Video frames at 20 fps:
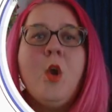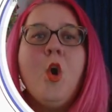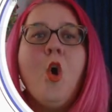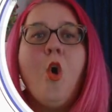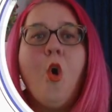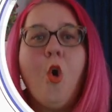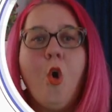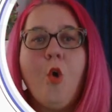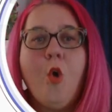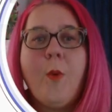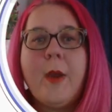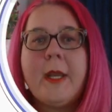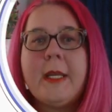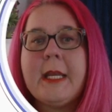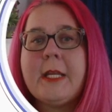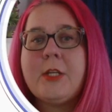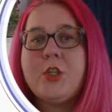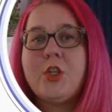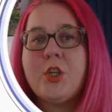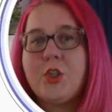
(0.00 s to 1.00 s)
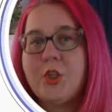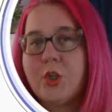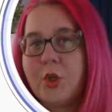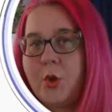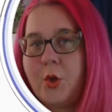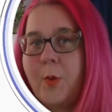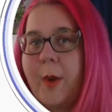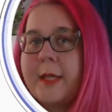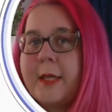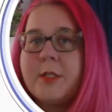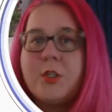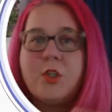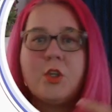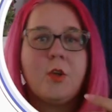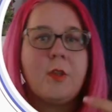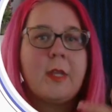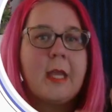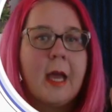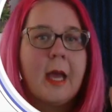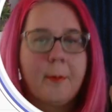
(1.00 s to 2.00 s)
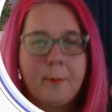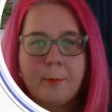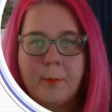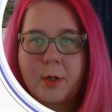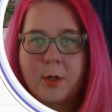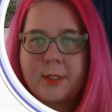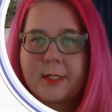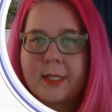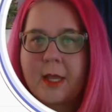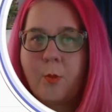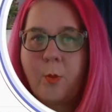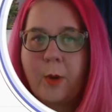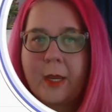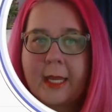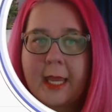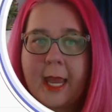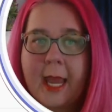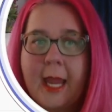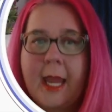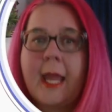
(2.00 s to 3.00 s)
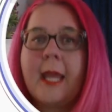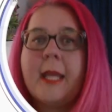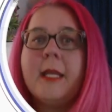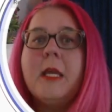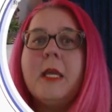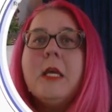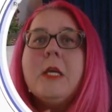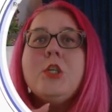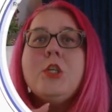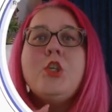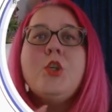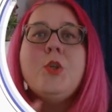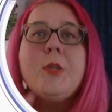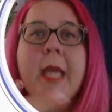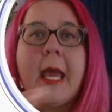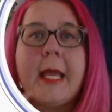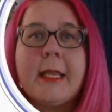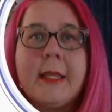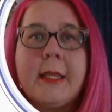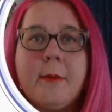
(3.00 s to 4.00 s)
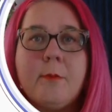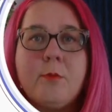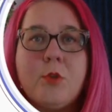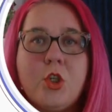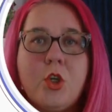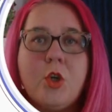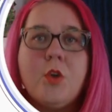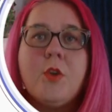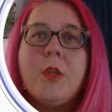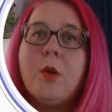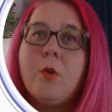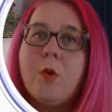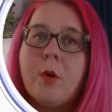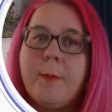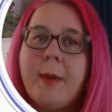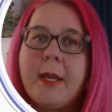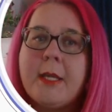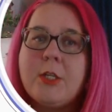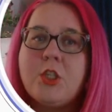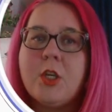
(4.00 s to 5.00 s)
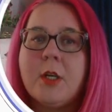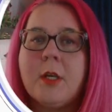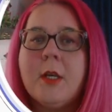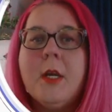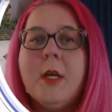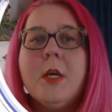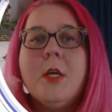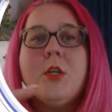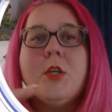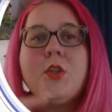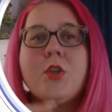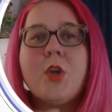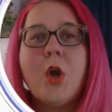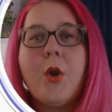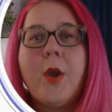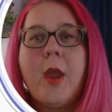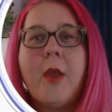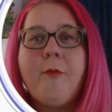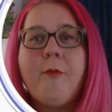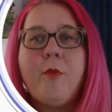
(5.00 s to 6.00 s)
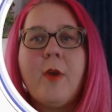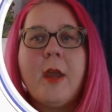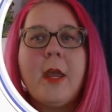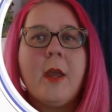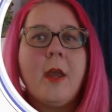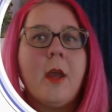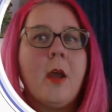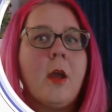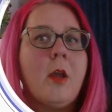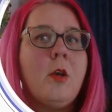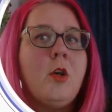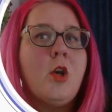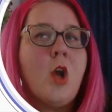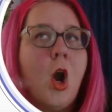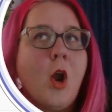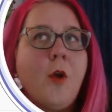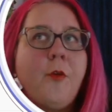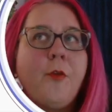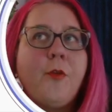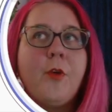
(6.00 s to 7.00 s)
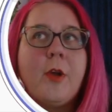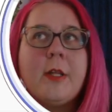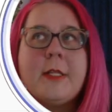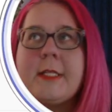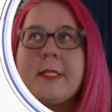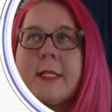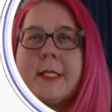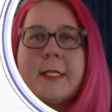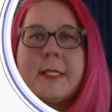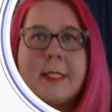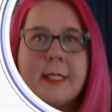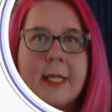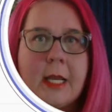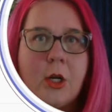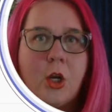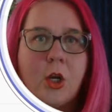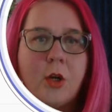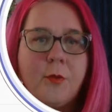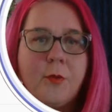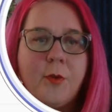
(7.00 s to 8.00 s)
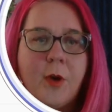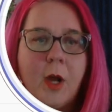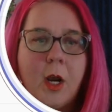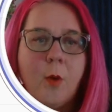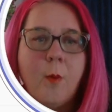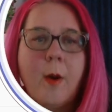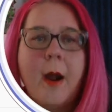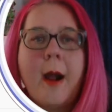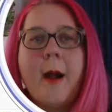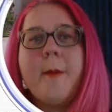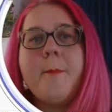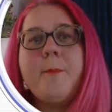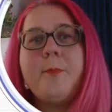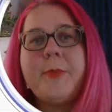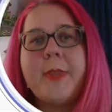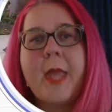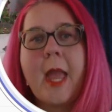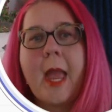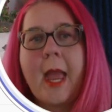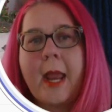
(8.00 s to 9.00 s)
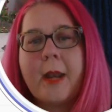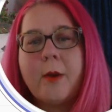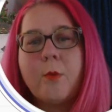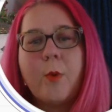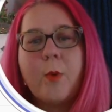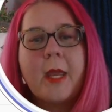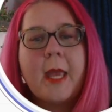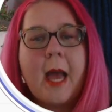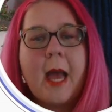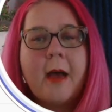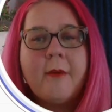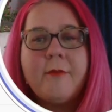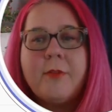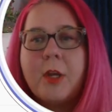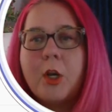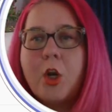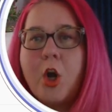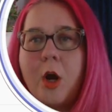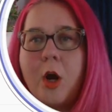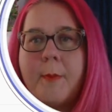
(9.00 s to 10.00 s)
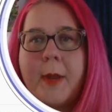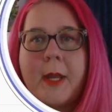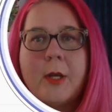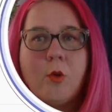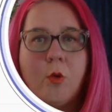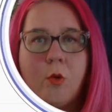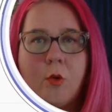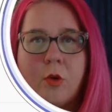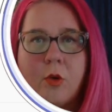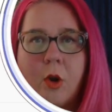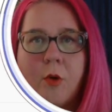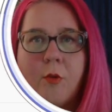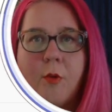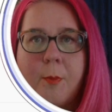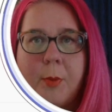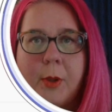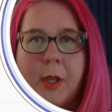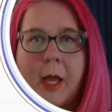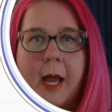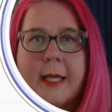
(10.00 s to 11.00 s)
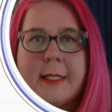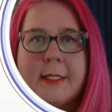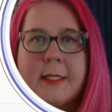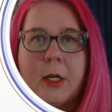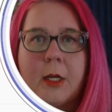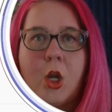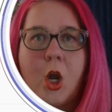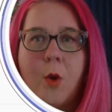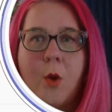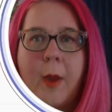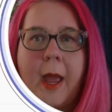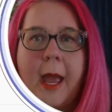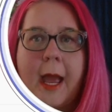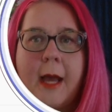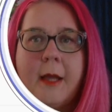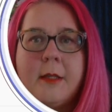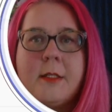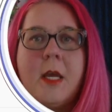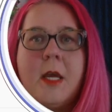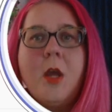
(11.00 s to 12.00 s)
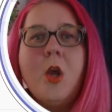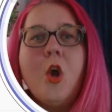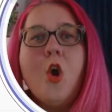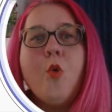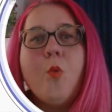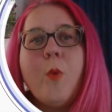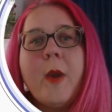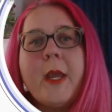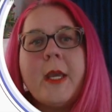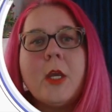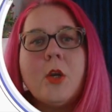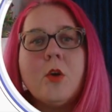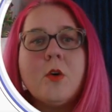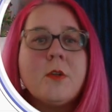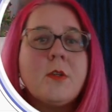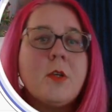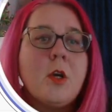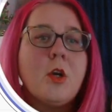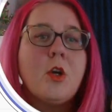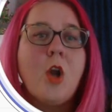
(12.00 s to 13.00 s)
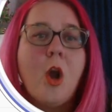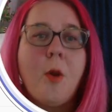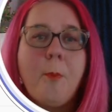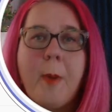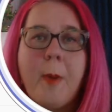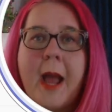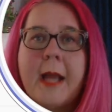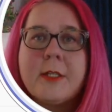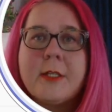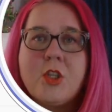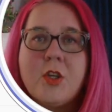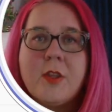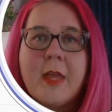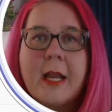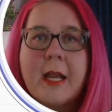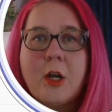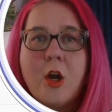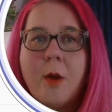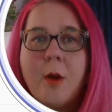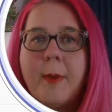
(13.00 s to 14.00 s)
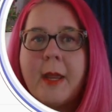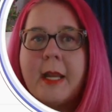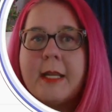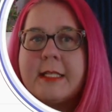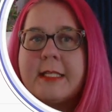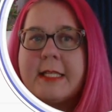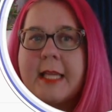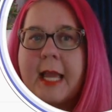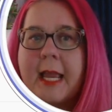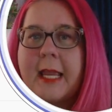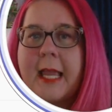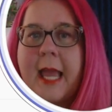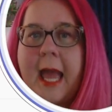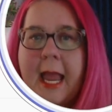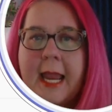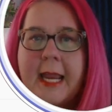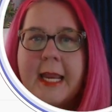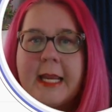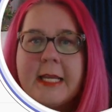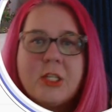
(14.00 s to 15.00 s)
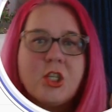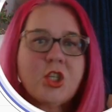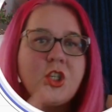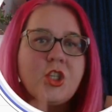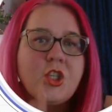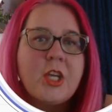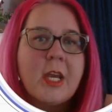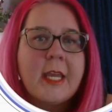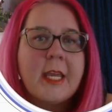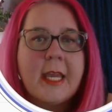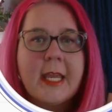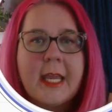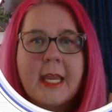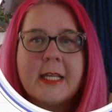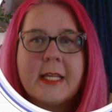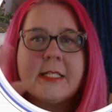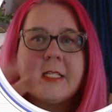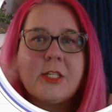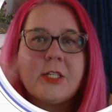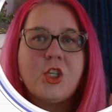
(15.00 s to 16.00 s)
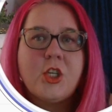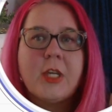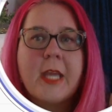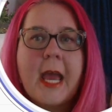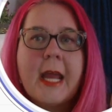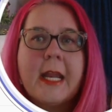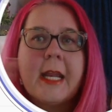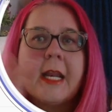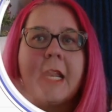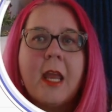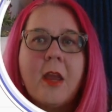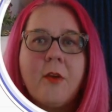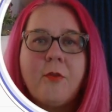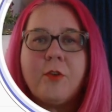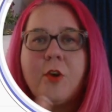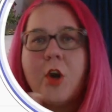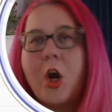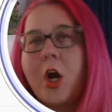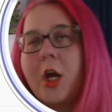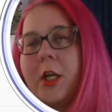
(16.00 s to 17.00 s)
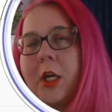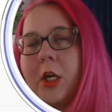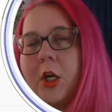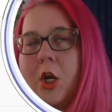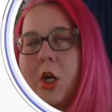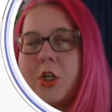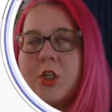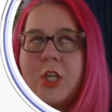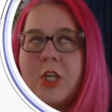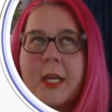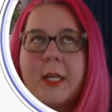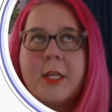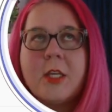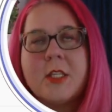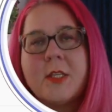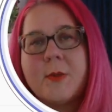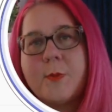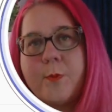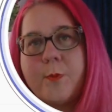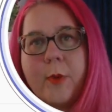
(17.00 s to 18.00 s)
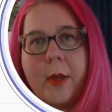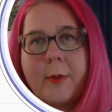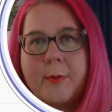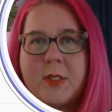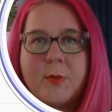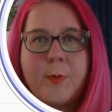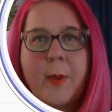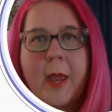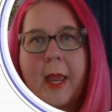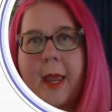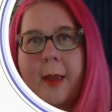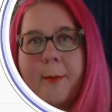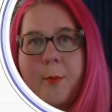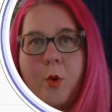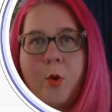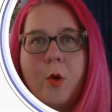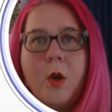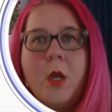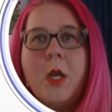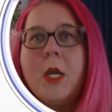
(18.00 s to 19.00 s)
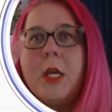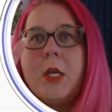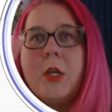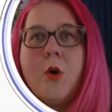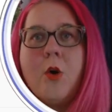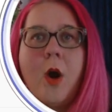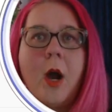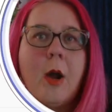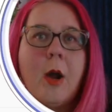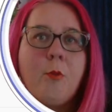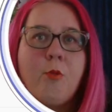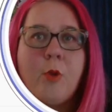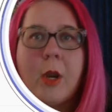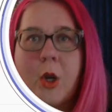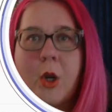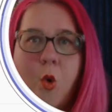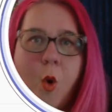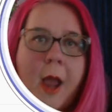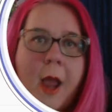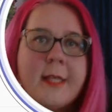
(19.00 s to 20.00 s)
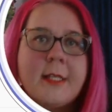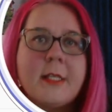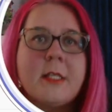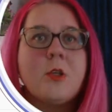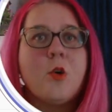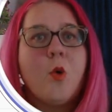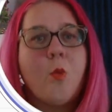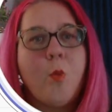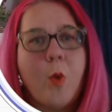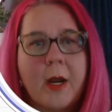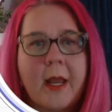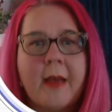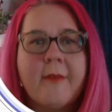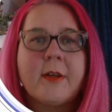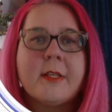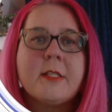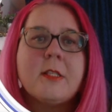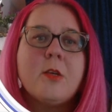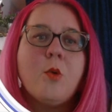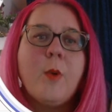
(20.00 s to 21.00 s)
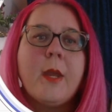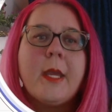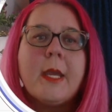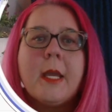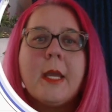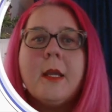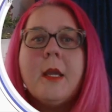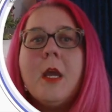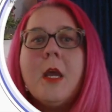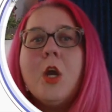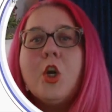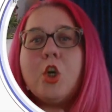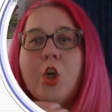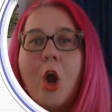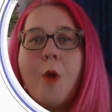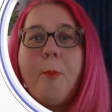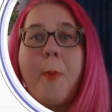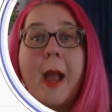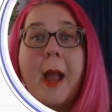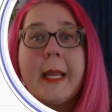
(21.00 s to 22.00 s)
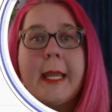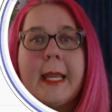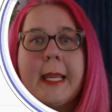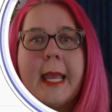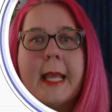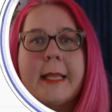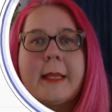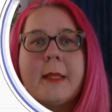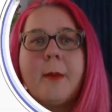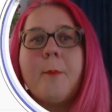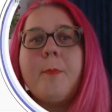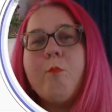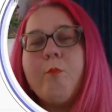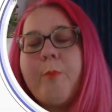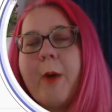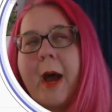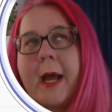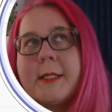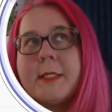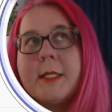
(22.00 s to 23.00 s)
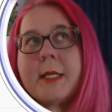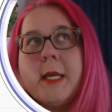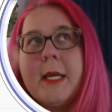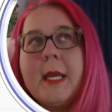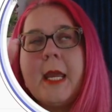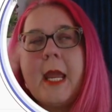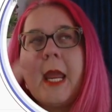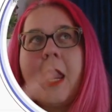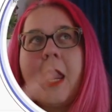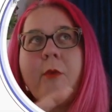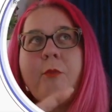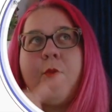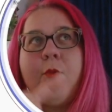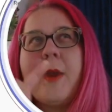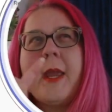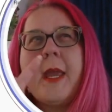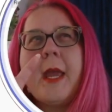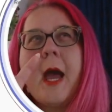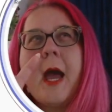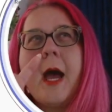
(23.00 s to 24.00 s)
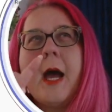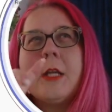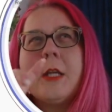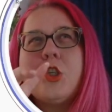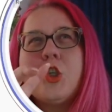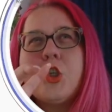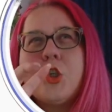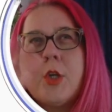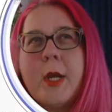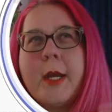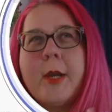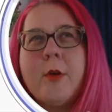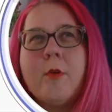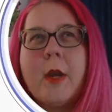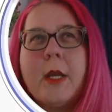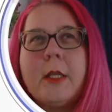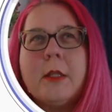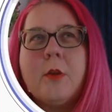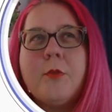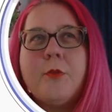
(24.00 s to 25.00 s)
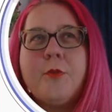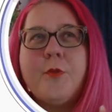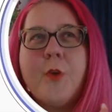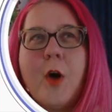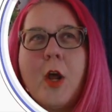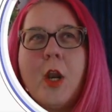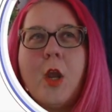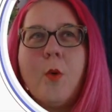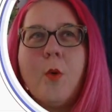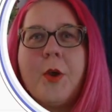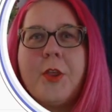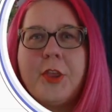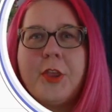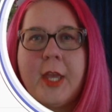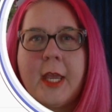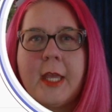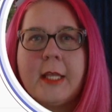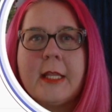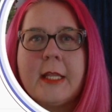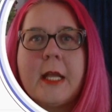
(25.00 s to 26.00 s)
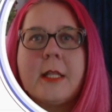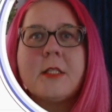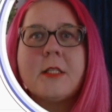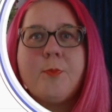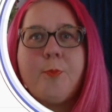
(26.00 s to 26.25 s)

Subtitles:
All we need to do is do the utmost that we can to get them to the automation. So if we know, for instance, that they're not a follower and we have the comment auto replies that go out, we can also go back to that comment and say, hey, just checking in, did you get it? If not, check your spam or your requests or whatever. So we can go back and get them. But if we are triggering the follower thing that's